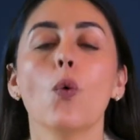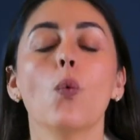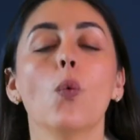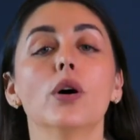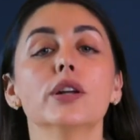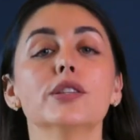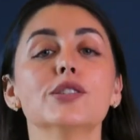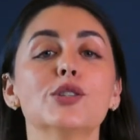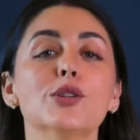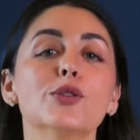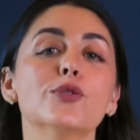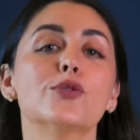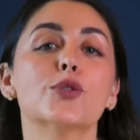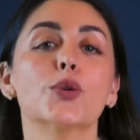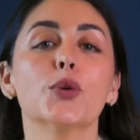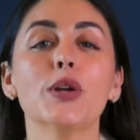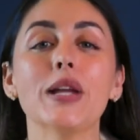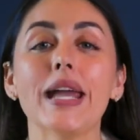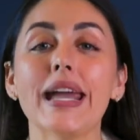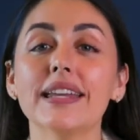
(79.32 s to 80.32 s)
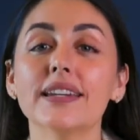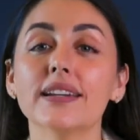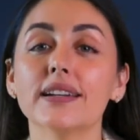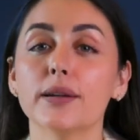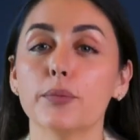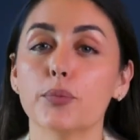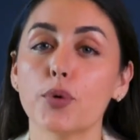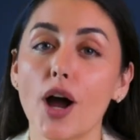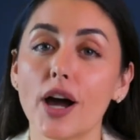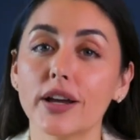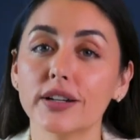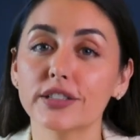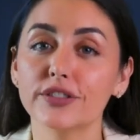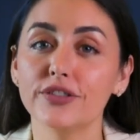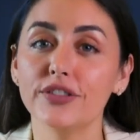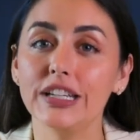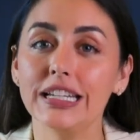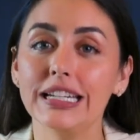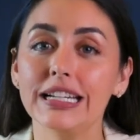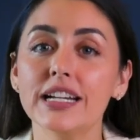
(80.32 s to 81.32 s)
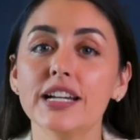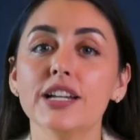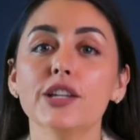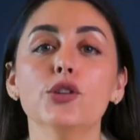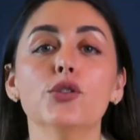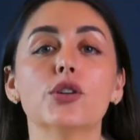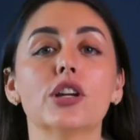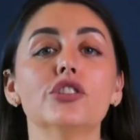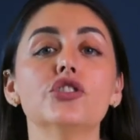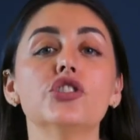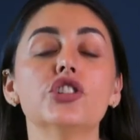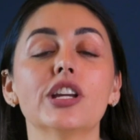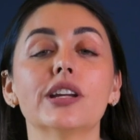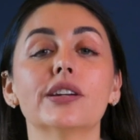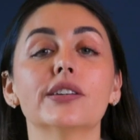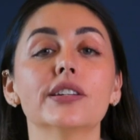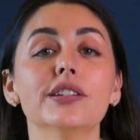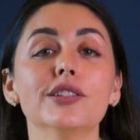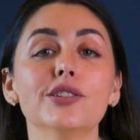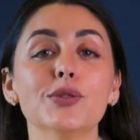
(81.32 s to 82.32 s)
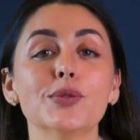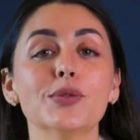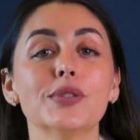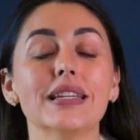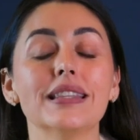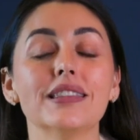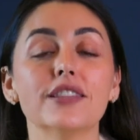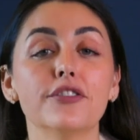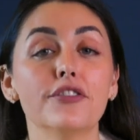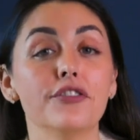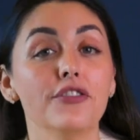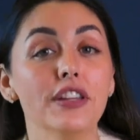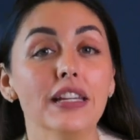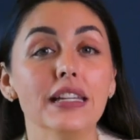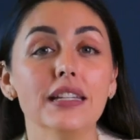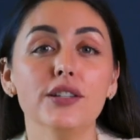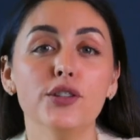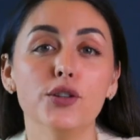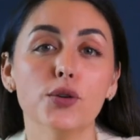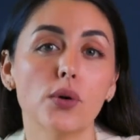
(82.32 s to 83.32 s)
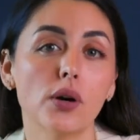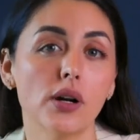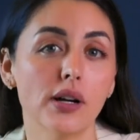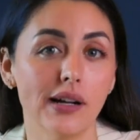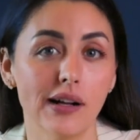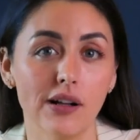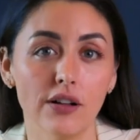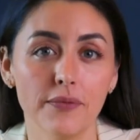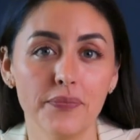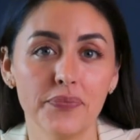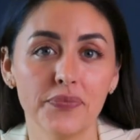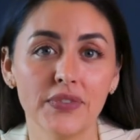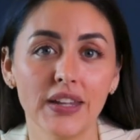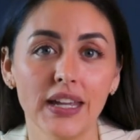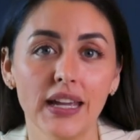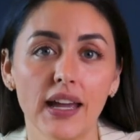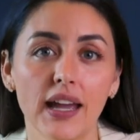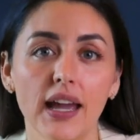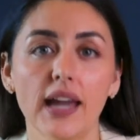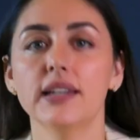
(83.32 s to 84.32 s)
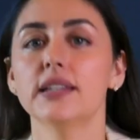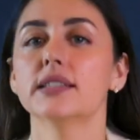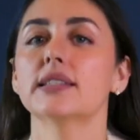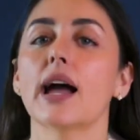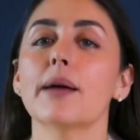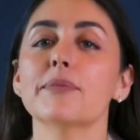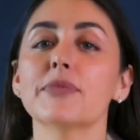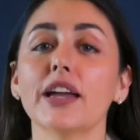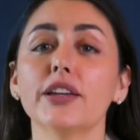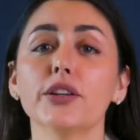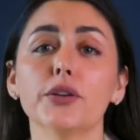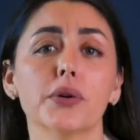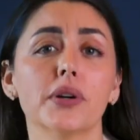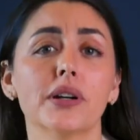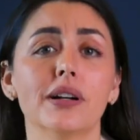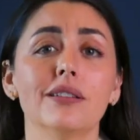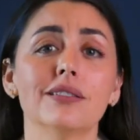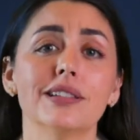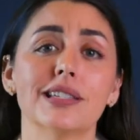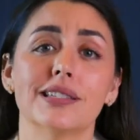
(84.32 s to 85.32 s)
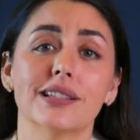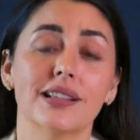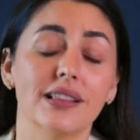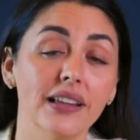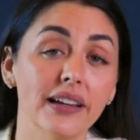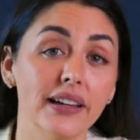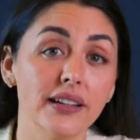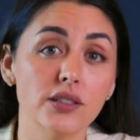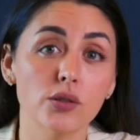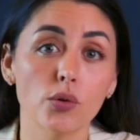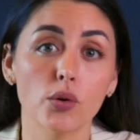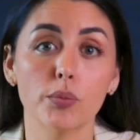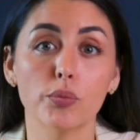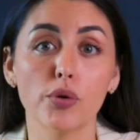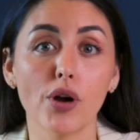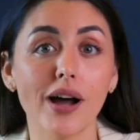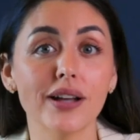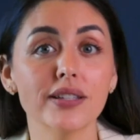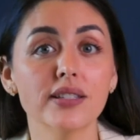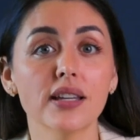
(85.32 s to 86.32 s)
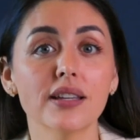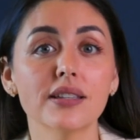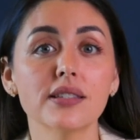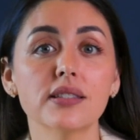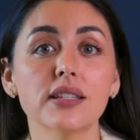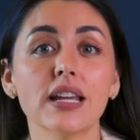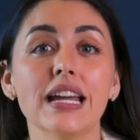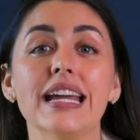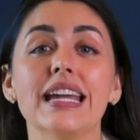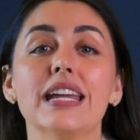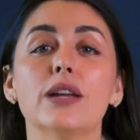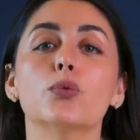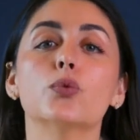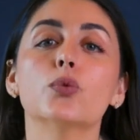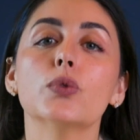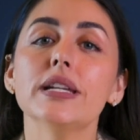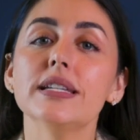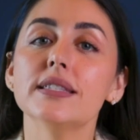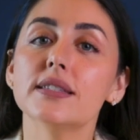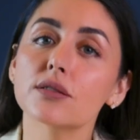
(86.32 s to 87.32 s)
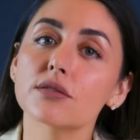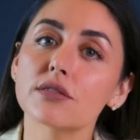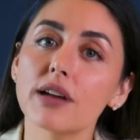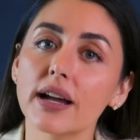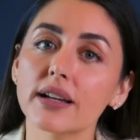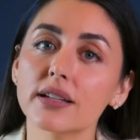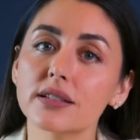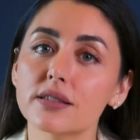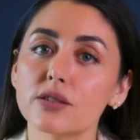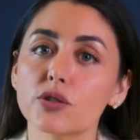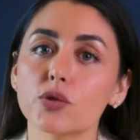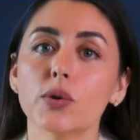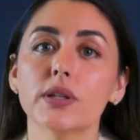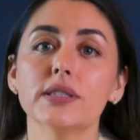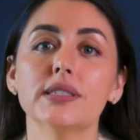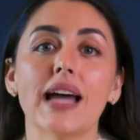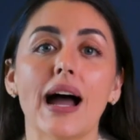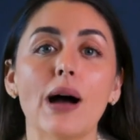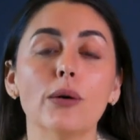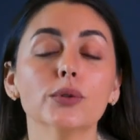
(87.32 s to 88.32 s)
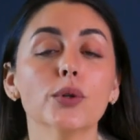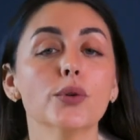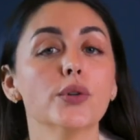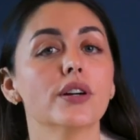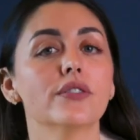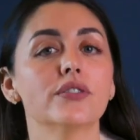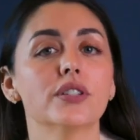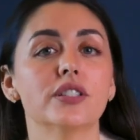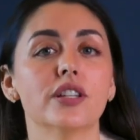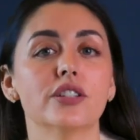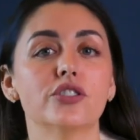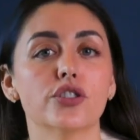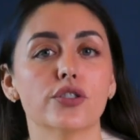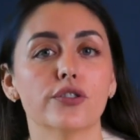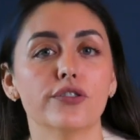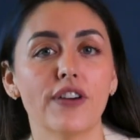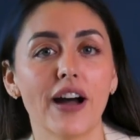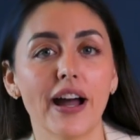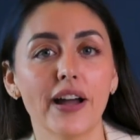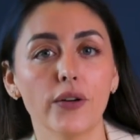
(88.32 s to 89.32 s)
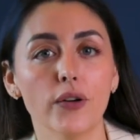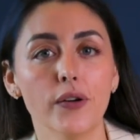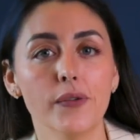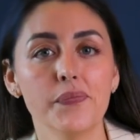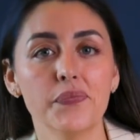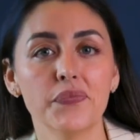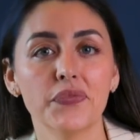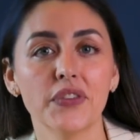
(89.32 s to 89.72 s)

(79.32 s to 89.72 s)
Once you've created a product feed, you can share it using the feed URL. Anytime that URL is clicked or processed, it redirects to a download of the digital file.